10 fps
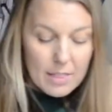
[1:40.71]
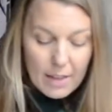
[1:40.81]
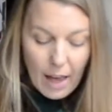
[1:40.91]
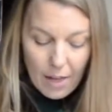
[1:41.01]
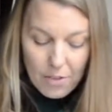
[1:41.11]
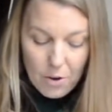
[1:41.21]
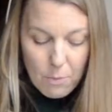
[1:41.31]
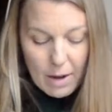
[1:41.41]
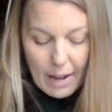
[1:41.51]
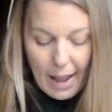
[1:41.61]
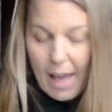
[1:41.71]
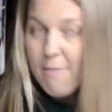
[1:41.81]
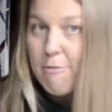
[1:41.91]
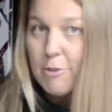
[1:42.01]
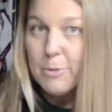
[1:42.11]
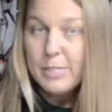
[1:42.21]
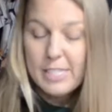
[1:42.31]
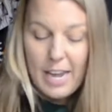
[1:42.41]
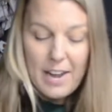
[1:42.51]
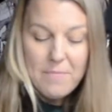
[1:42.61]
The other one I have for you
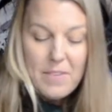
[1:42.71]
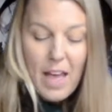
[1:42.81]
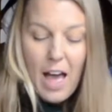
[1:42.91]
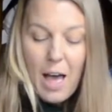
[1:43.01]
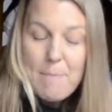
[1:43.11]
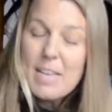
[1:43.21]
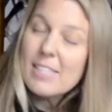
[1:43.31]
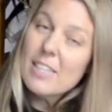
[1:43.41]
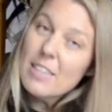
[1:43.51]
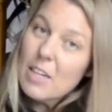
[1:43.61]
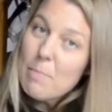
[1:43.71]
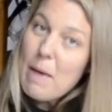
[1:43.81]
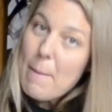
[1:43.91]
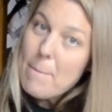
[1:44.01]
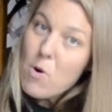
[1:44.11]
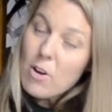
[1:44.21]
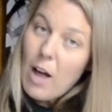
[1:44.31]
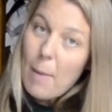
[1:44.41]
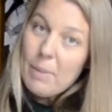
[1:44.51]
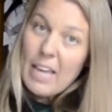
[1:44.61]
today is a little bit more
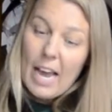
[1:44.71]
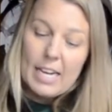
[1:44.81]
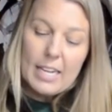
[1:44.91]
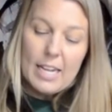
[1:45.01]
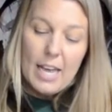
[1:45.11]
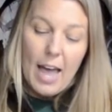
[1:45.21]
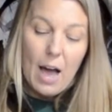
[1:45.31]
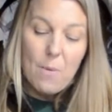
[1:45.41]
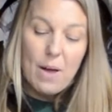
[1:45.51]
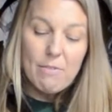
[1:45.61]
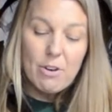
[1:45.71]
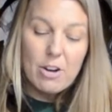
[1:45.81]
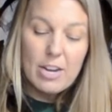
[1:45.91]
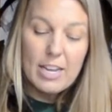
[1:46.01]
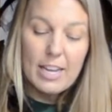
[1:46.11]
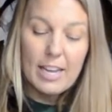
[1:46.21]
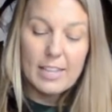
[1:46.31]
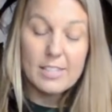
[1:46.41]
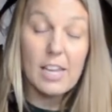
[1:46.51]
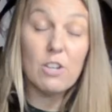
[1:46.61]
complicated. However,
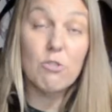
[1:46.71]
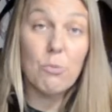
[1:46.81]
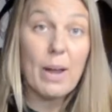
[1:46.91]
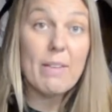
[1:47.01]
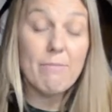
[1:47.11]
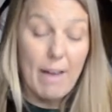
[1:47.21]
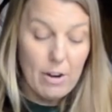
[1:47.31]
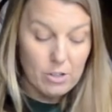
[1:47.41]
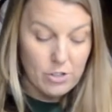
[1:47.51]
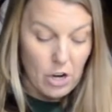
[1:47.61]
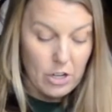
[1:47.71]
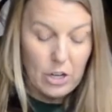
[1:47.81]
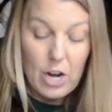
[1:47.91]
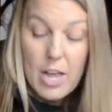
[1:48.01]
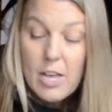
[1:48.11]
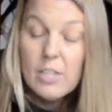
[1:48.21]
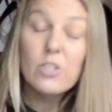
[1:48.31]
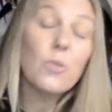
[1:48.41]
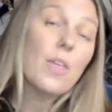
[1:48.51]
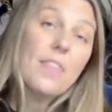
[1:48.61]
it's a great fire starter.
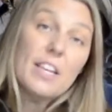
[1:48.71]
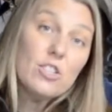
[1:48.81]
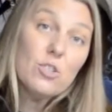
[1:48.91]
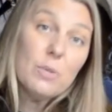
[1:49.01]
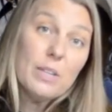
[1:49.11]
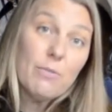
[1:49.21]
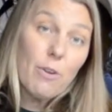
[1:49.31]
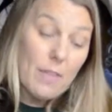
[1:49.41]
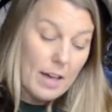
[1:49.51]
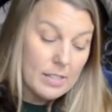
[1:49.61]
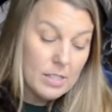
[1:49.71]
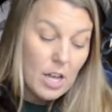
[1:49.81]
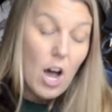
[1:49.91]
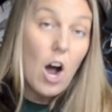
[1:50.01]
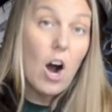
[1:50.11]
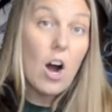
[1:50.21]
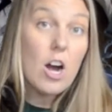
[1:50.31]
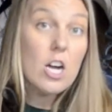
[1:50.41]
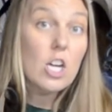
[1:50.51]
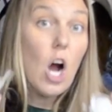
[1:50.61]
So the things you need for this
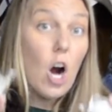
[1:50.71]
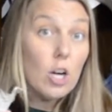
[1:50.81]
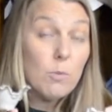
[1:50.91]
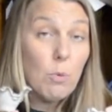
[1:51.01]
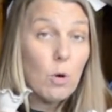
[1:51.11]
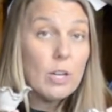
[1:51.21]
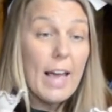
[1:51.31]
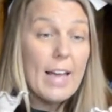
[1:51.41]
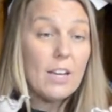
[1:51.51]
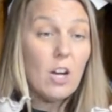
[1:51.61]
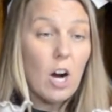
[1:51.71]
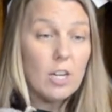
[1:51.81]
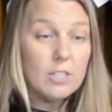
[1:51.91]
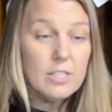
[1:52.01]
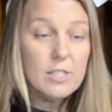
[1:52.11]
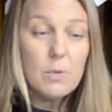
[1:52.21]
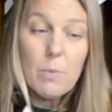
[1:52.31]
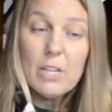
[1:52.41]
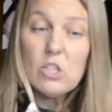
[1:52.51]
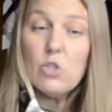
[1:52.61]
are cardboard egg cartons,
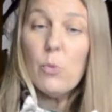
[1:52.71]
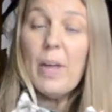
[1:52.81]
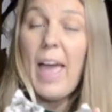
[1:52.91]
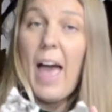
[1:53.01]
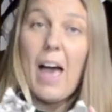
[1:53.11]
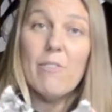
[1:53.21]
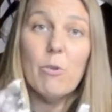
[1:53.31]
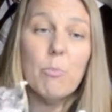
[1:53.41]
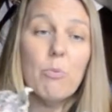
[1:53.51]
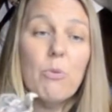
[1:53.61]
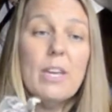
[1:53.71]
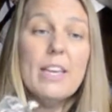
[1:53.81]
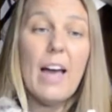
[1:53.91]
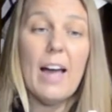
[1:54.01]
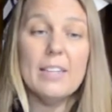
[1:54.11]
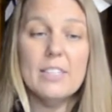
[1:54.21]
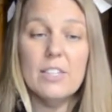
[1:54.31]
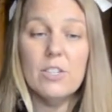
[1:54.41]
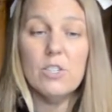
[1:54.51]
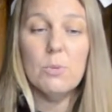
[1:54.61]
which we have pre-cut
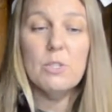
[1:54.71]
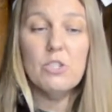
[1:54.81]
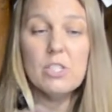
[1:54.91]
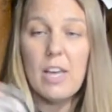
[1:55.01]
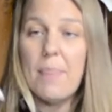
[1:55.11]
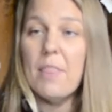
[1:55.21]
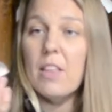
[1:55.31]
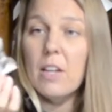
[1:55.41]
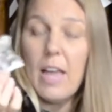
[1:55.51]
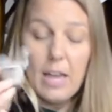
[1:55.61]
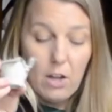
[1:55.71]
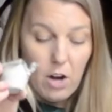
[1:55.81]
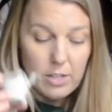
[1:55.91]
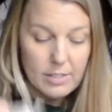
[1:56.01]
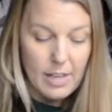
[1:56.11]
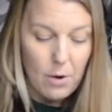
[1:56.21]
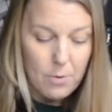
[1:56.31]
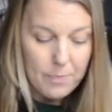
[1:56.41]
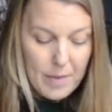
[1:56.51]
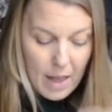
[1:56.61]
here. So we just cut the little egg cartons
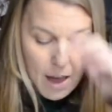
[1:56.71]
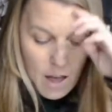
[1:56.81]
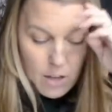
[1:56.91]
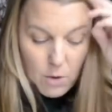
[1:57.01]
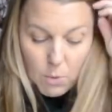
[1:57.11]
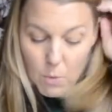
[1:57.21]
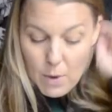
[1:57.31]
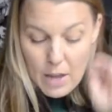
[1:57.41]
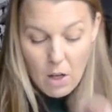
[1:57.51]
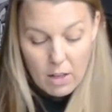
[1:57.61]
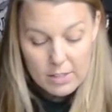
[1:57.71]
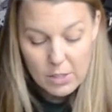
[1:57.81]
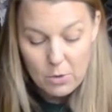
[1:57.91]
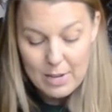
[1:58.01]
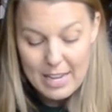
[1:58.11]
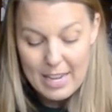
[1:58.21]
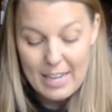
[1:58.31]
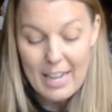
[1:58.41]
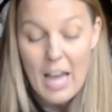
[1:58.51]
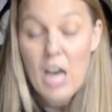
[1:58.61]
out. We also
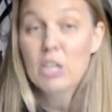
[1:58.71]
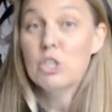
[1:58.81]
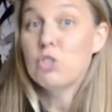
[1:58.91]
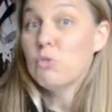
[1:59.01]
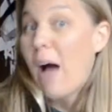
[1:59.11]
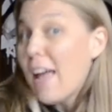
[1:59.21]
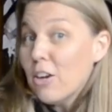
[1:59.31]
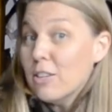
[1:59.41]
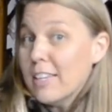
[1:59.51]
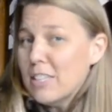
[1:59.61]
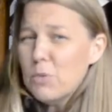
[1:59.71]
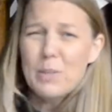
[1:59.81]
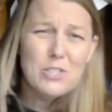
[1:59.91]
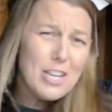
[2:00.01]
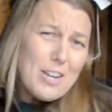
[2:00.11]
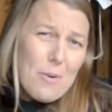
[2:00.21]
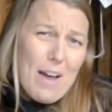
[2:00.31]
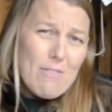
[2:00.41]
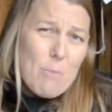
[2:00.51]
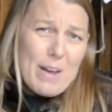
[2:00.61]
need dryer lint, which I know
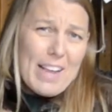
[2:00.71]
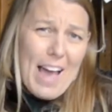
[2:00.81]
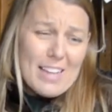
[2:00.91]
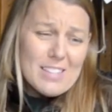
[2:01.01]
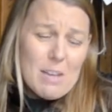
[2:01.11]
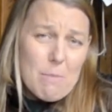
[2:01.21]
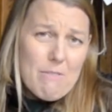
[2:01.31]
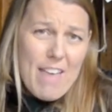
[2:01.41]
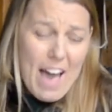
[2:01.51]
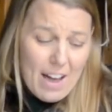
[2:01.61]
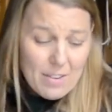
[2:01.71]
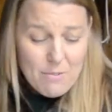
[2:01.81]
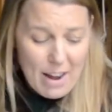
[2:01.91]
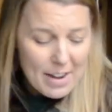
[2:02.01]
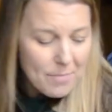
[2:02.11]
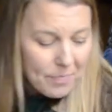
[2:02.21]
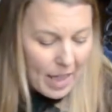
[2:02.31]
everybody has some of that, right?